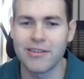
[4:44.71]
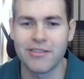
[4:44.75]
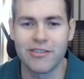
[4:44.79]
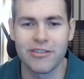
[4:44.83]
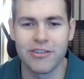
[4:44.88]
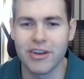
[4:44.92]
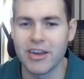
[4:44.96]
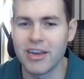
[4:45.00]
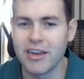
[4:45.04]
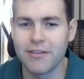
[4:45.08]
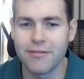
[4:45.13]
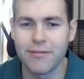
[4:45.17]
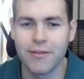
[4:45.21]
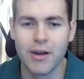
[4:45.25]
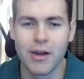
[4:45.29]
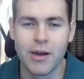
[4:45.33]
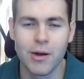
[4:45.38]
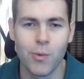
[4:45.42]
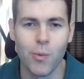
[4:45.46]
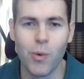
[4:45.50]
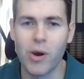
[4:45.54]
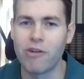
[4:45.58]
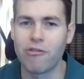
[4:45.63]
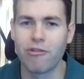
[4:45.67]
achieve,
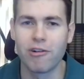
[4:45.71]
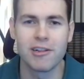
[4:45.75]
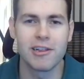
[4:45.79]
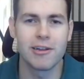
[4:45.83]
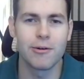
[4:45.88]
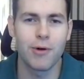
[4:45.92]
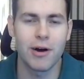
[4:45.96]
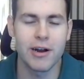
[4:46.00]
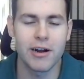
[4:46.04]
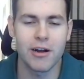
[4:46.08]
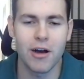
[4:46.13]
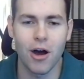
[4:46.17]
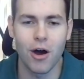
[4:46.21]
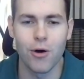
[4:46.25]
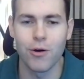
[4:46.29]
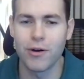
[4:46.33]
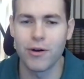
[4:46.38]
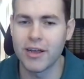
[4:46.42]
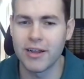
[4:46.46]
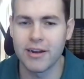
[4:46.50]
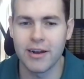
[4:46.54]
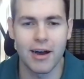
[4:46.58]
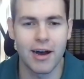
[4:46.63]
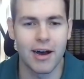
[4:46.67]
we really want to hone
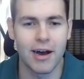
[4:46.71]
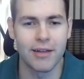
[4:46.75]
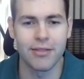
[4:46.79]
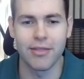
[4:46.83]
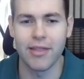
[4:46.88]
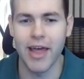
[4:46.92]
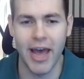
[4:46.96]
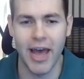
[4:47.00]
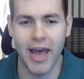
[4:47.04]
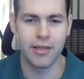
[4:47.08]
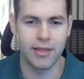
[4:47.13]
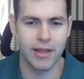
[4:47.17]
in on that.